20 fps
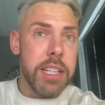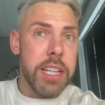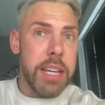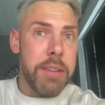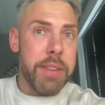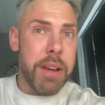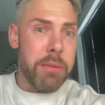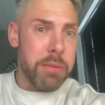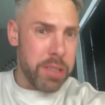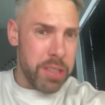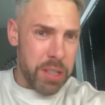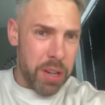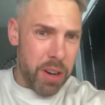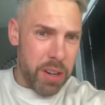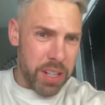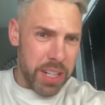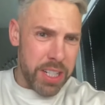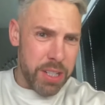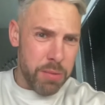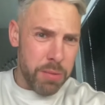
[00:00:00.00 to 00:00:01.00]
If that was
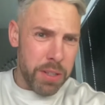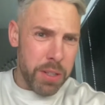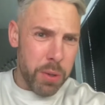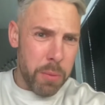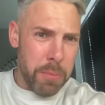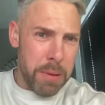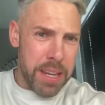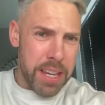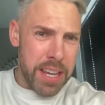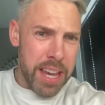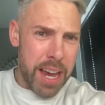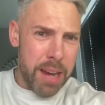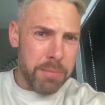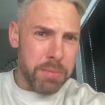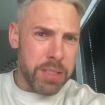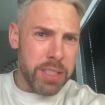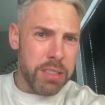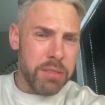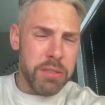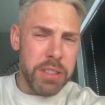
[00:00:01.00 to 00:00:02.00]
Sarkic, we'd all be
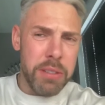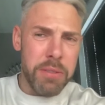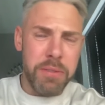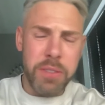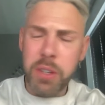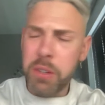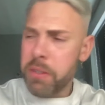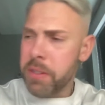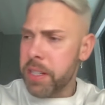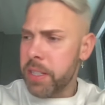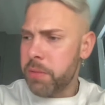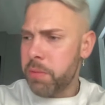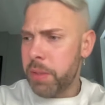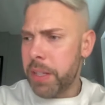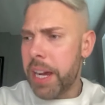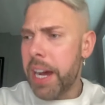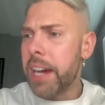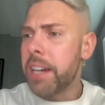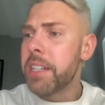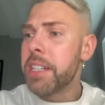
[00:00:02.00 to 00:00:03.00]
absolutely furious
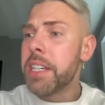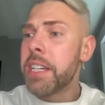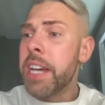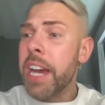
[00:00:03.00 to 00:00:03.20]
with that.